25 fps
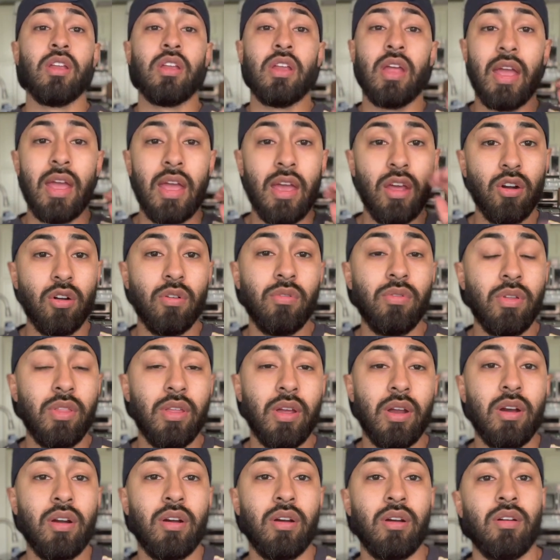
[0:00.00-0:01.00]
Head over
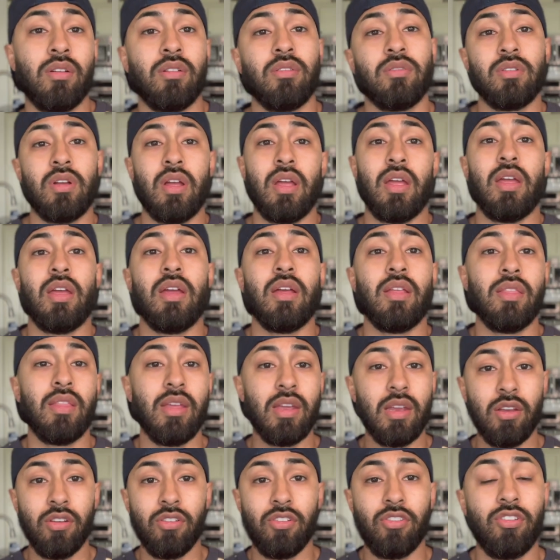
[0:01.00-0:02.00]
there, and
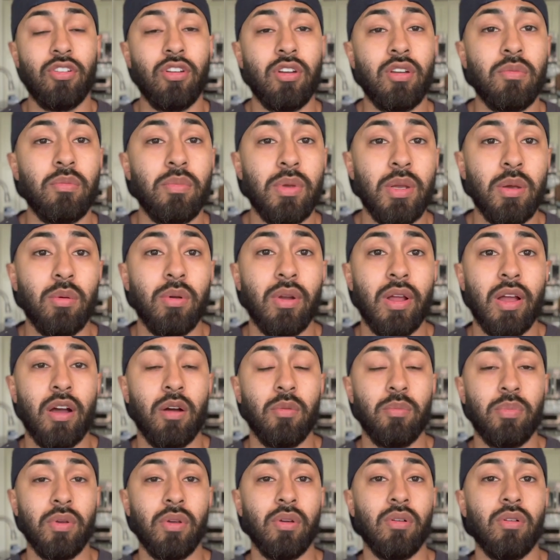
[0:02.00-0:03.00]
they should be able to
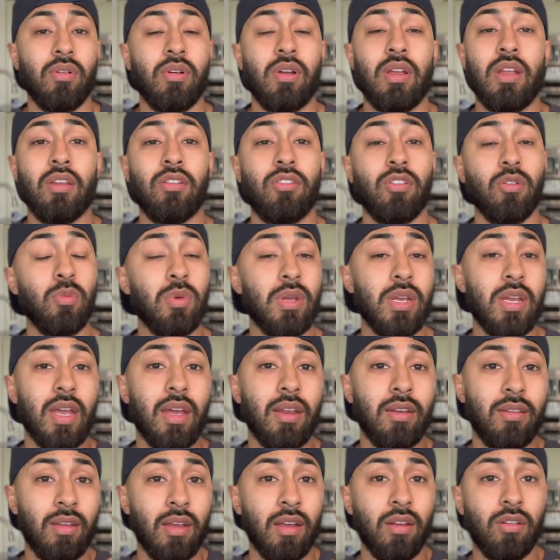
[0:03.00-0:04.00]
help you. And so we
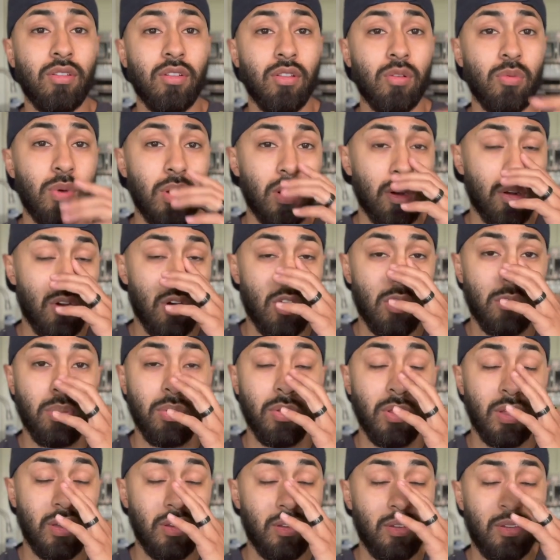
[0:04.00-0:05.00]
get down to the rent-a-car
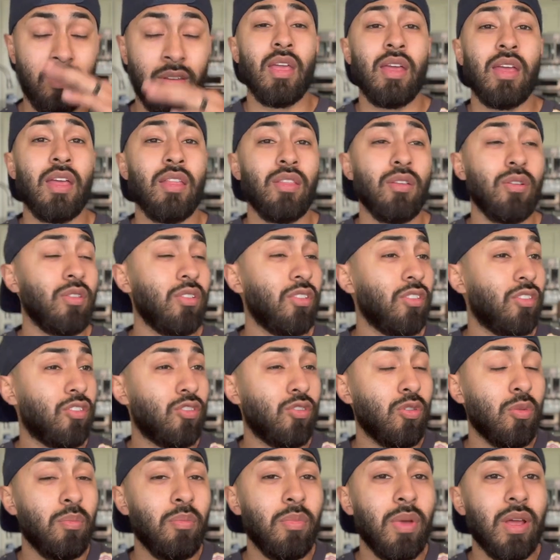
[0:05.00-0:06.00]
place, and there's this
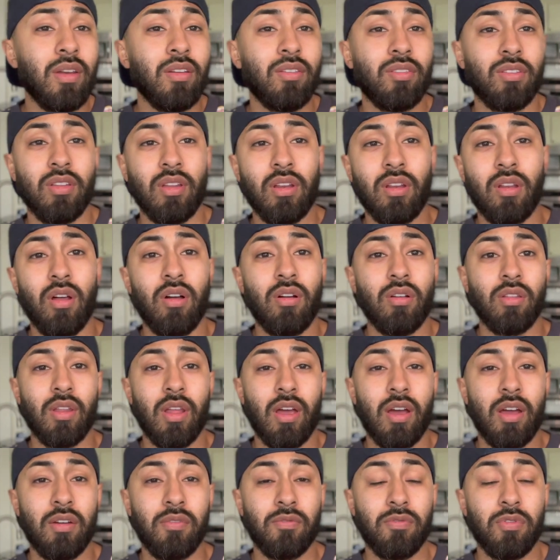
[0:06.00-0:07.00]
tremendously long
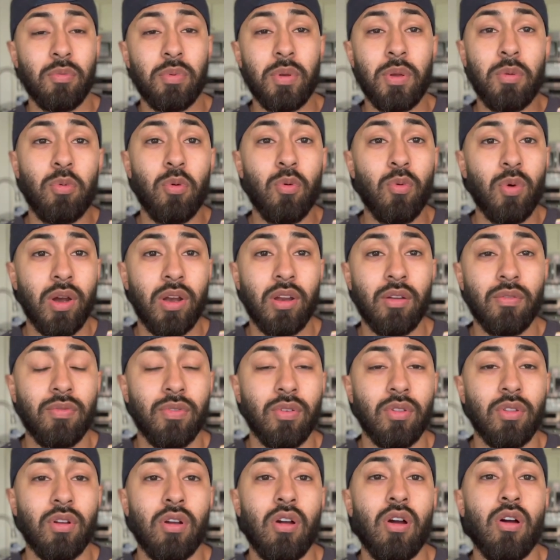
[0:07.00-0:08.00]
line for people waiting for
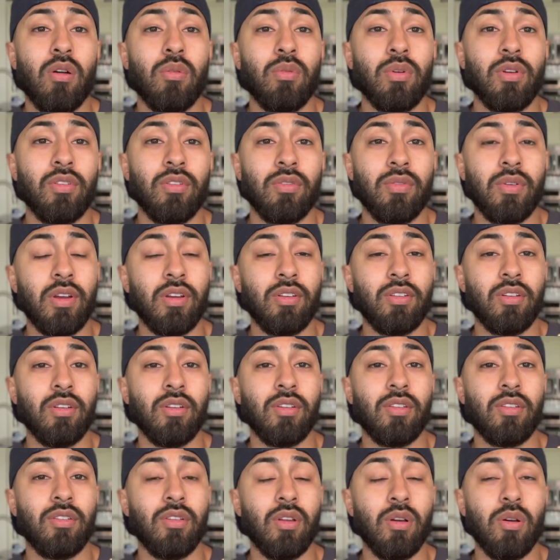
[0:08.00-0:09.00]
their car
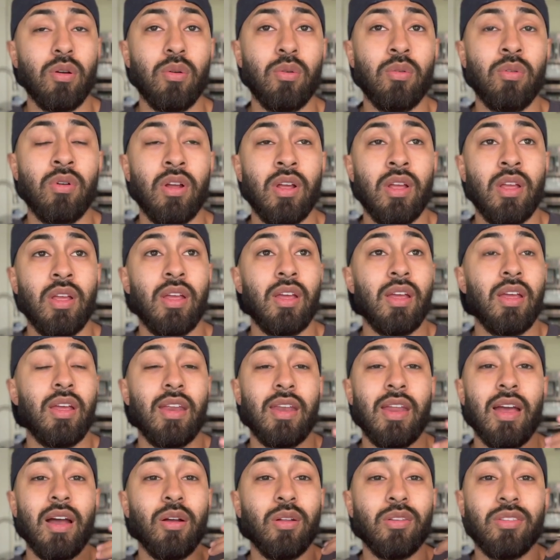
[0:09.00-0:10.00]
reservations. So
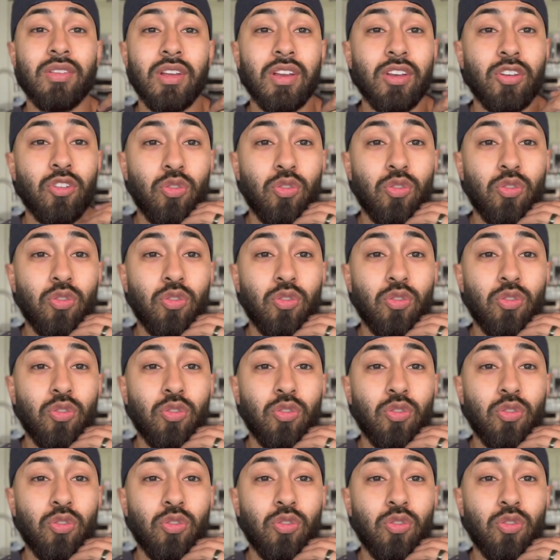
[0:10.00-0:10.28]
now it's like